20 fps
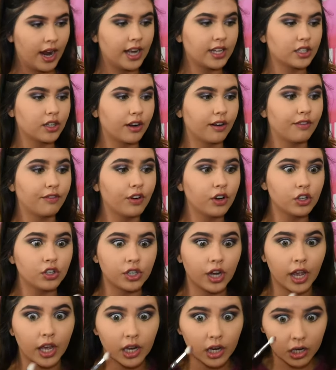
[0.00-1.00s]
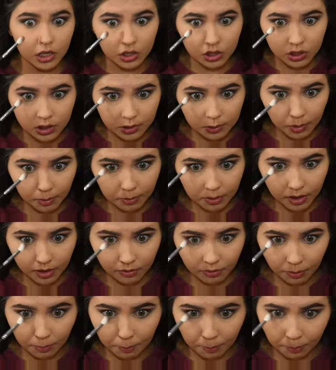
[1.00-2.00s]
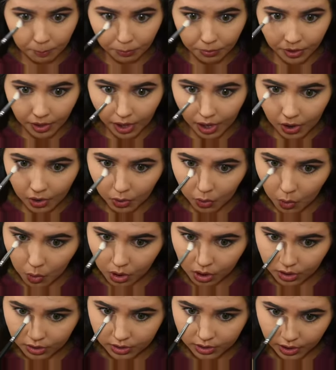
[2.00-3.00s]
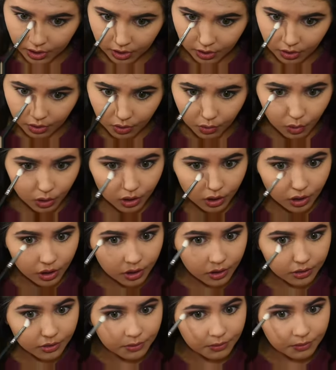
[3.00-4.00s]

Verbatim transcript: as our first shade, and just sweep this from outer corner to inner corner.